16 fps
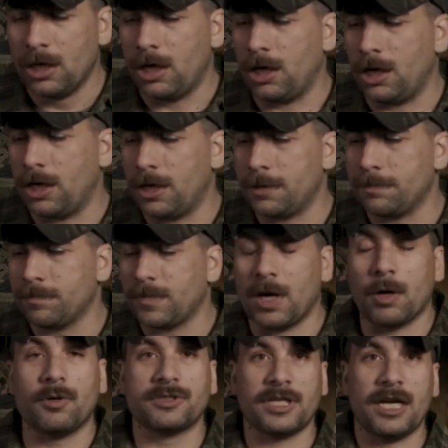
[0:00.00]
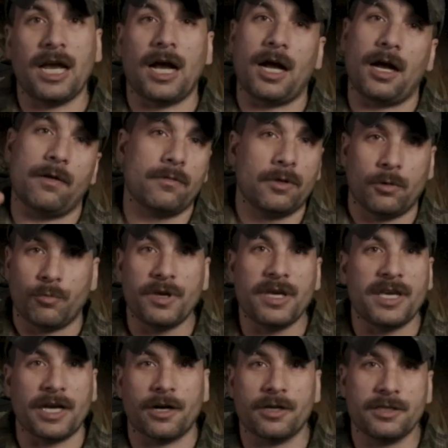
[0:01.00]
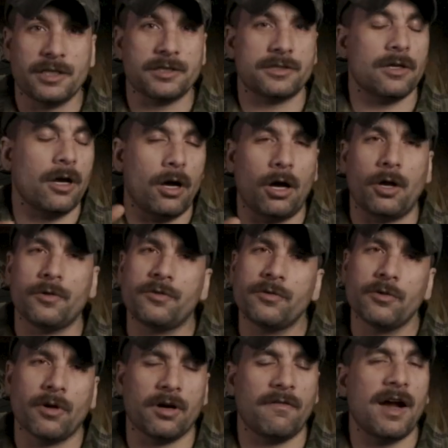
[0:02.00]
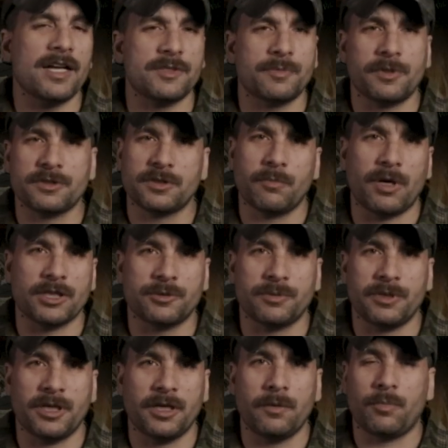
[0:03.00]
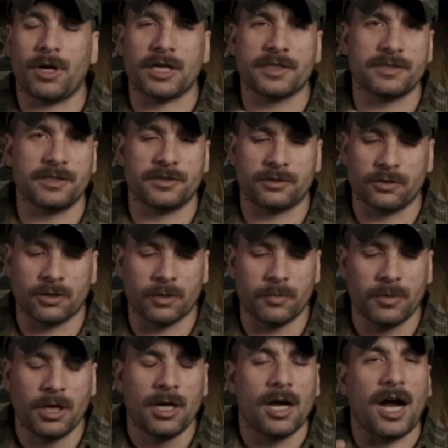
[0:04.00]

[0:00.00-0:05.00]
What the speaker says: I will say, we carried this all through our last milsim west we did, Black Sea Storm.